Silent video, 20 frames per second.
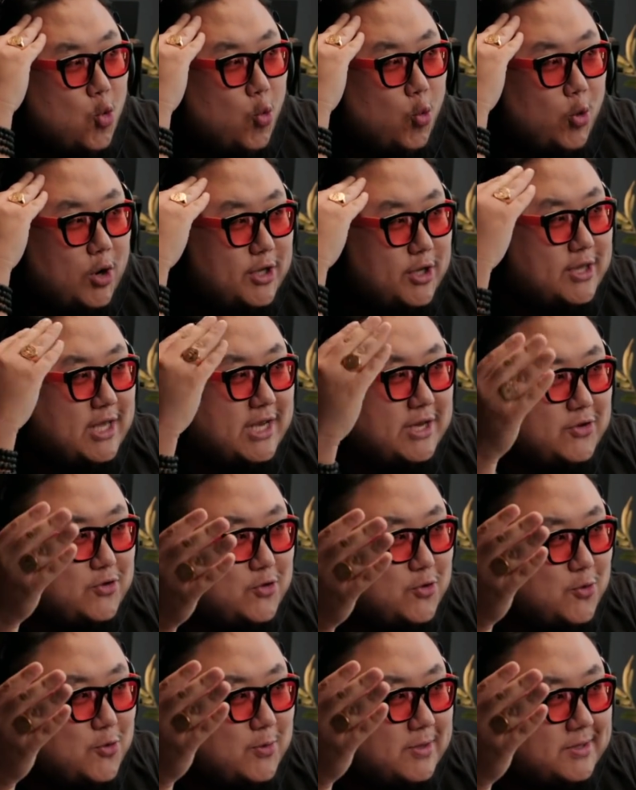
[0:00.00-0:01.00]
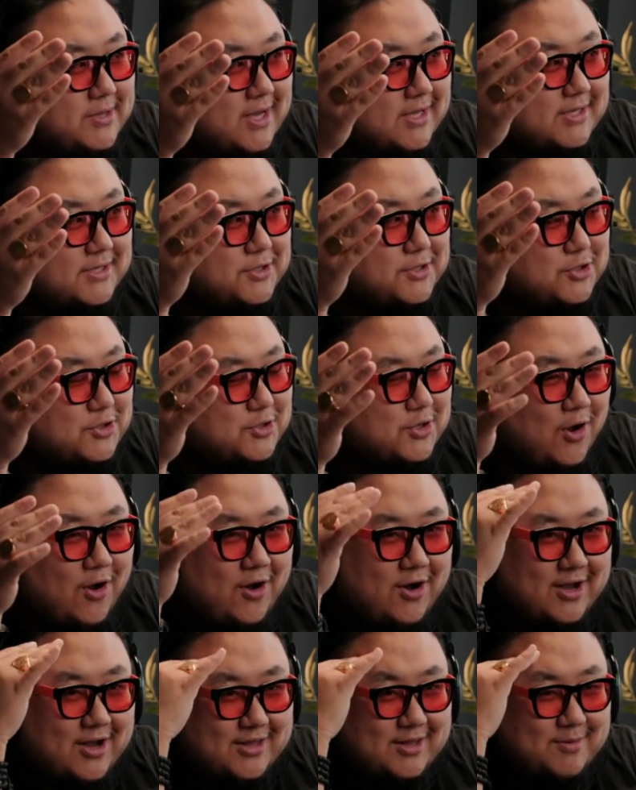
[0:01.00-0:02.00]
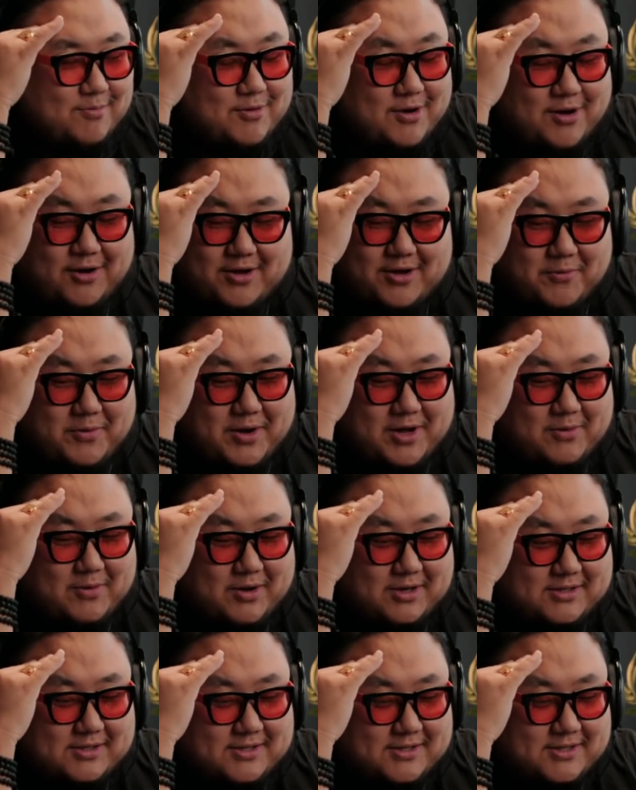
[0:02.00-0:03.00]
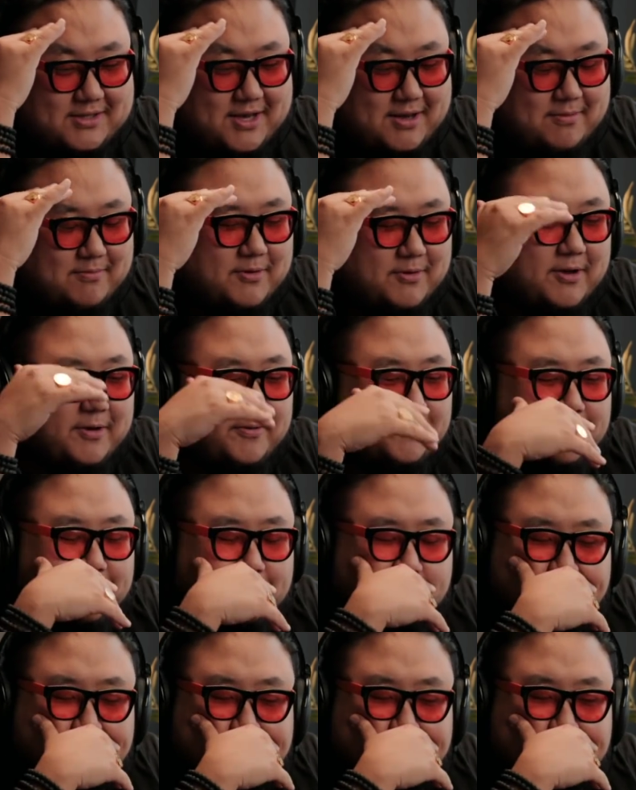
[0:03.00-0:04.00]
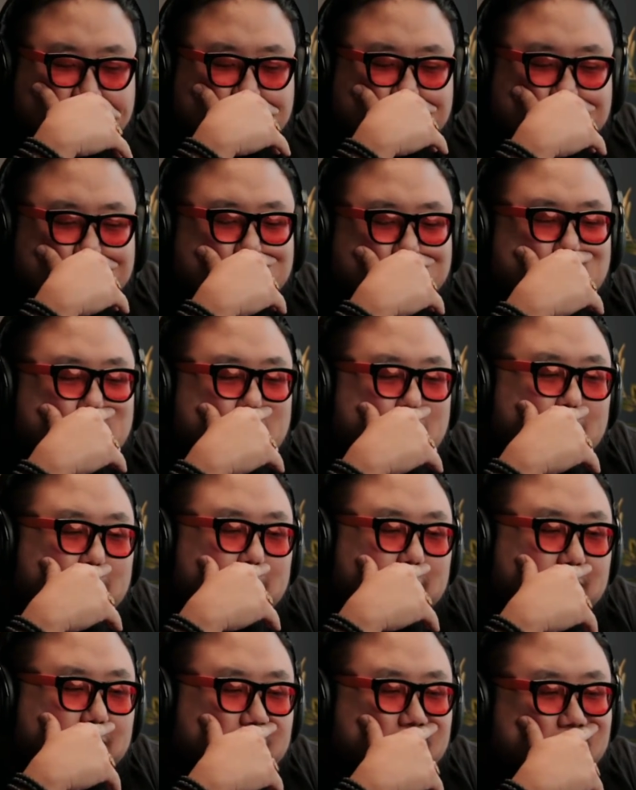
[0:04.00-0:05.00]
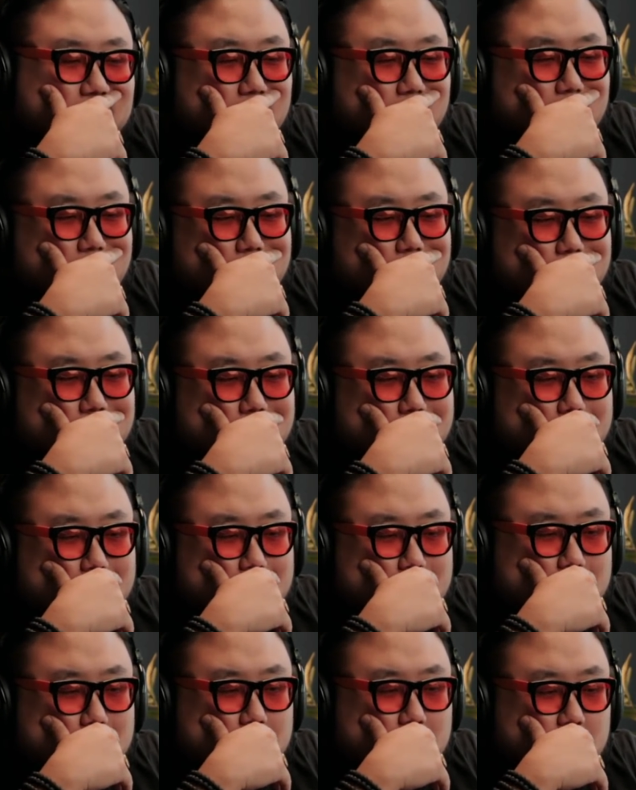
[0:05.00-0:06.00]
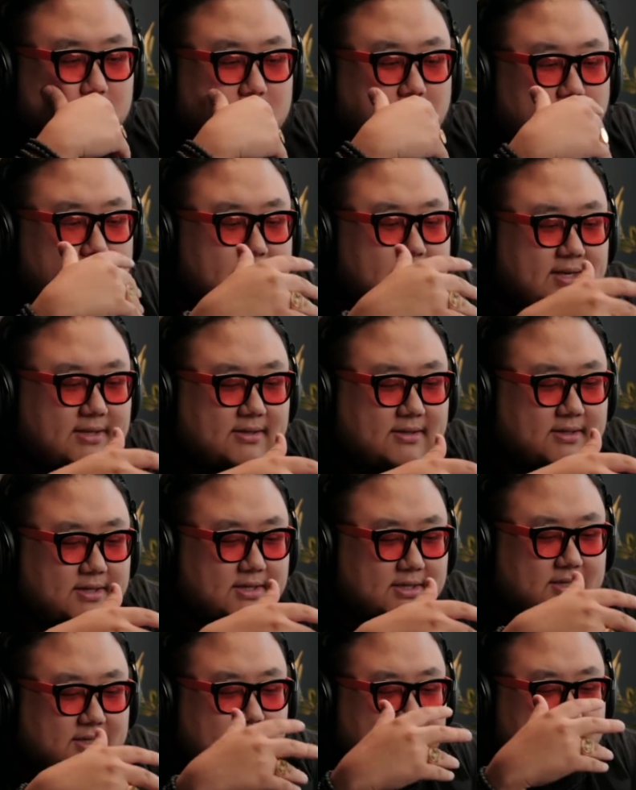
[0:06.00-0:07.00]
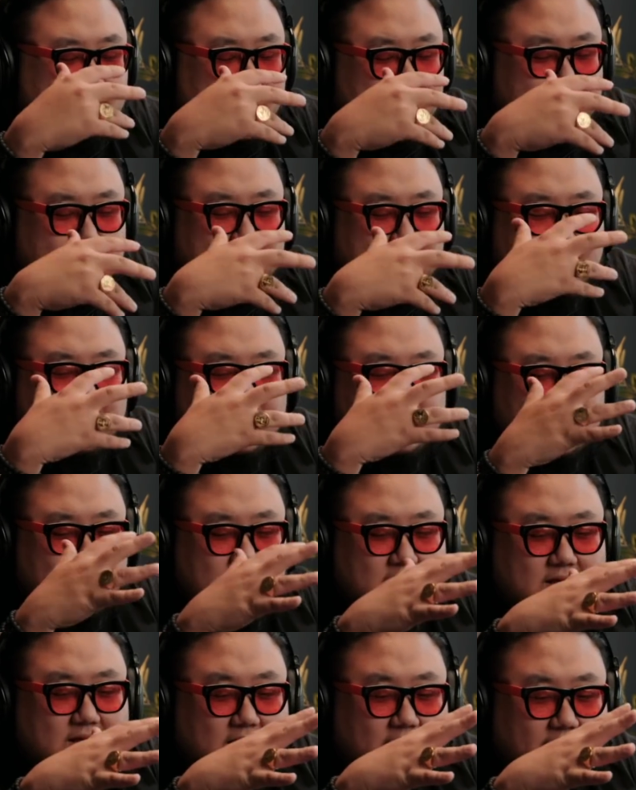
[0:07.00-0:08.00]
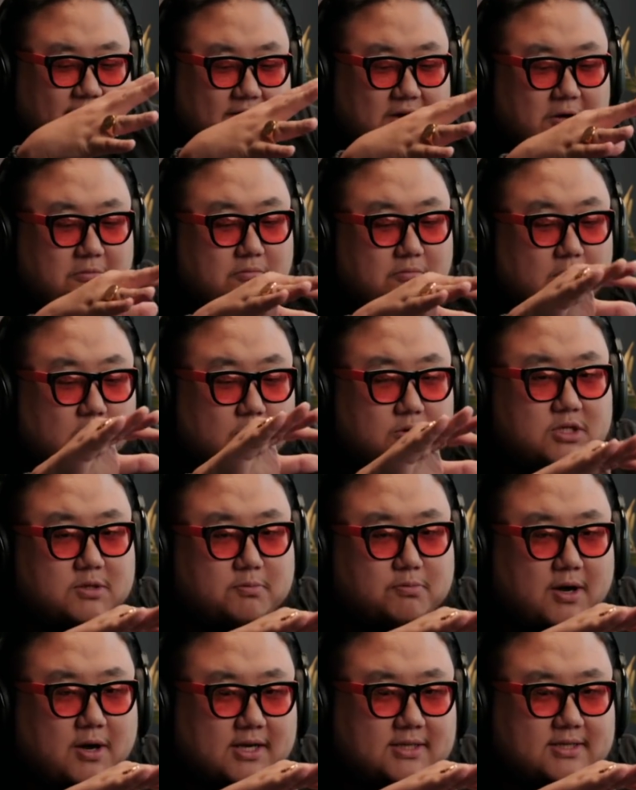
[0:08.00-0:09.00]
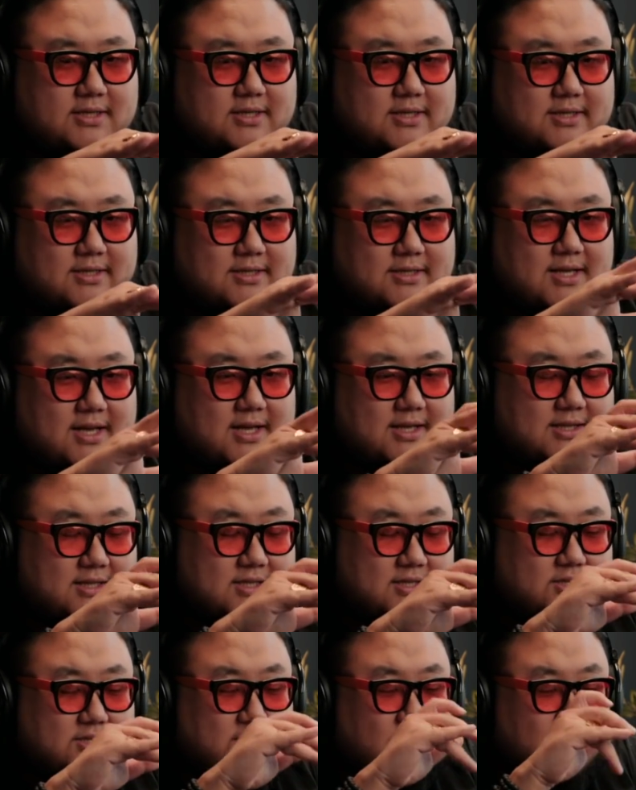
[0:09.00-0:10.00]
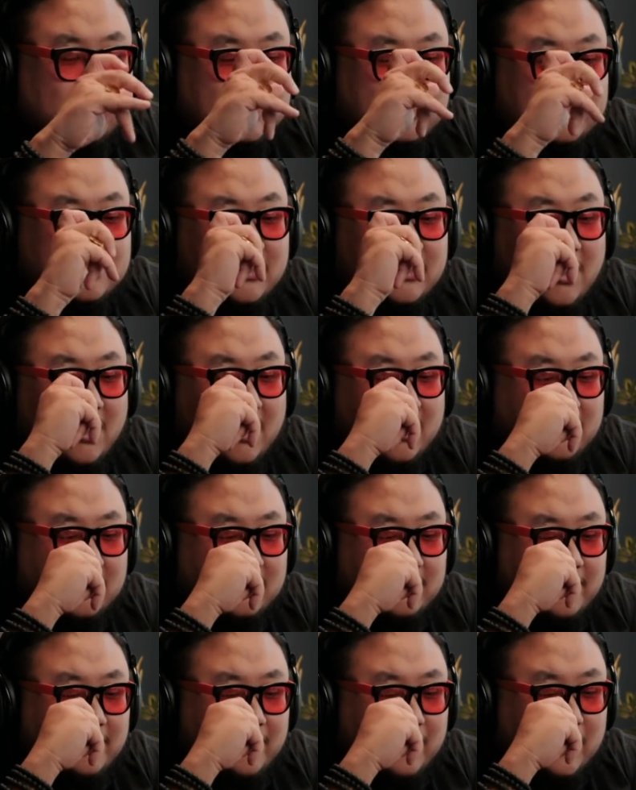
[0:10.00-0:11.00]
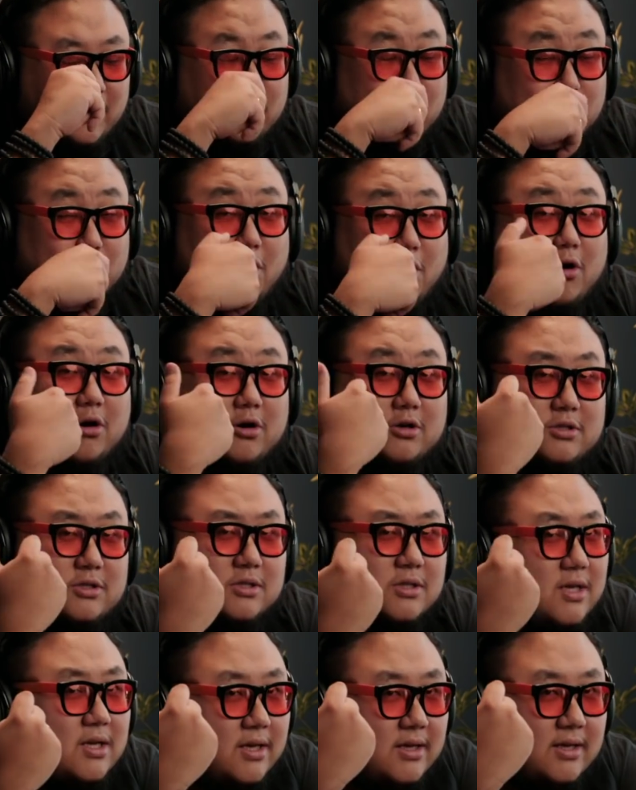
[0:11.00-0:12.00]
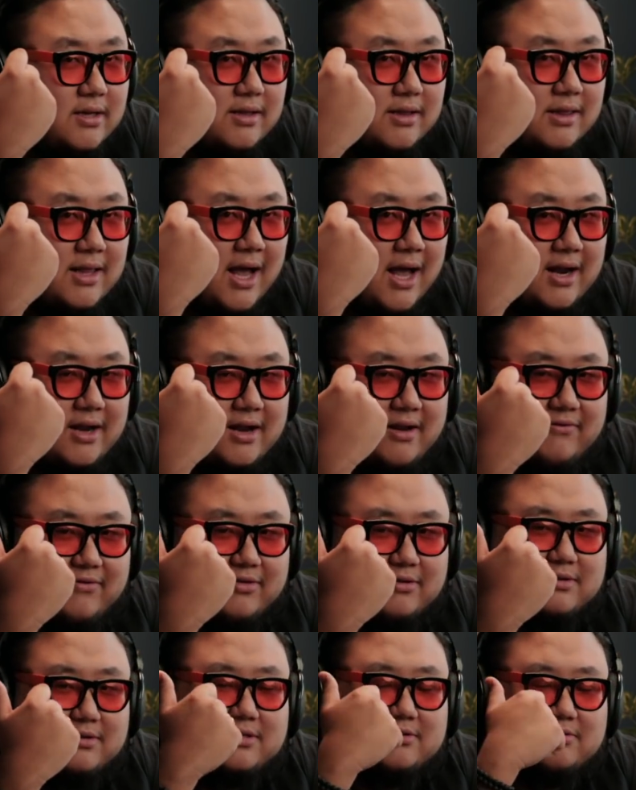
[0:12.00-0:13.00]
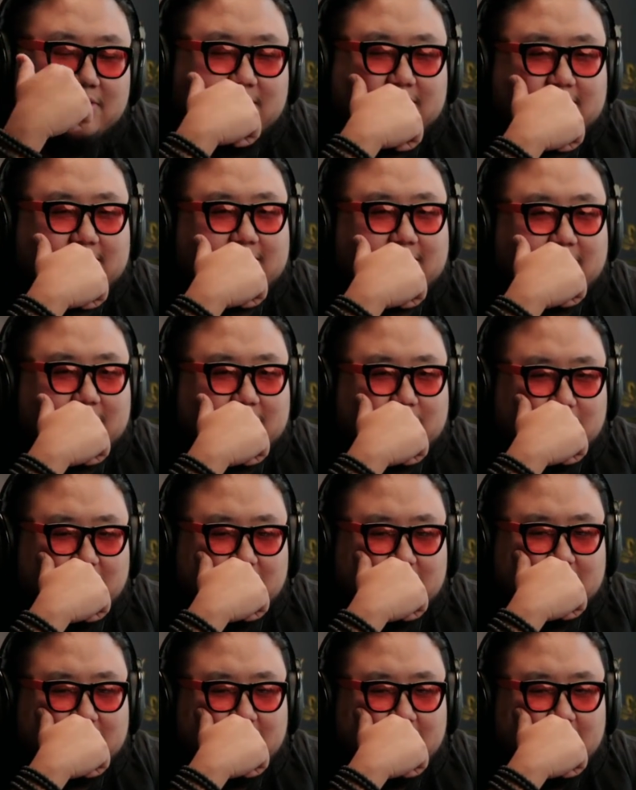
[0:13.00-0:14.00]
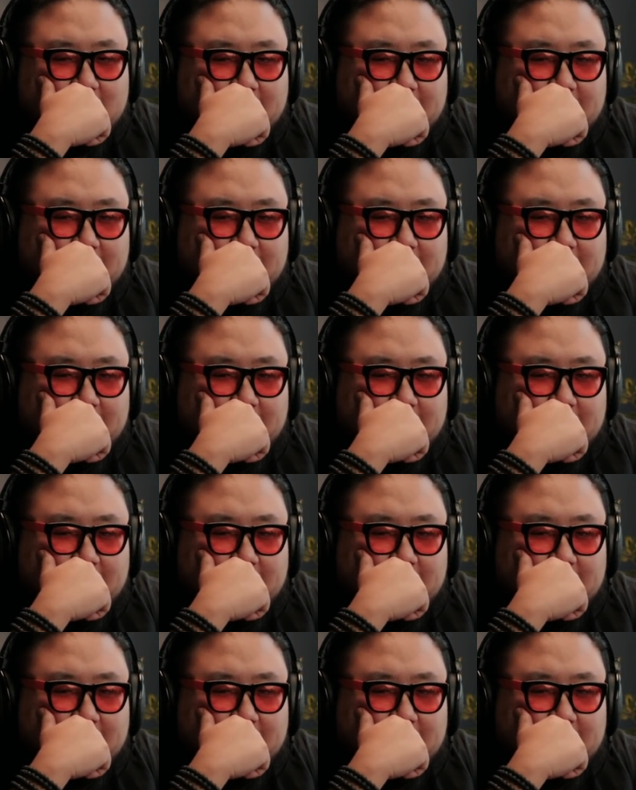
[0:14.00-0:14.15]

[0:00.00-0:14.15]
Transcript: What did they do with that song at the... Okay, we got to watch this again, but... So, going into this, I think the thing that I found most surprising is that this song is not largely Latin-influenced, or at least not as much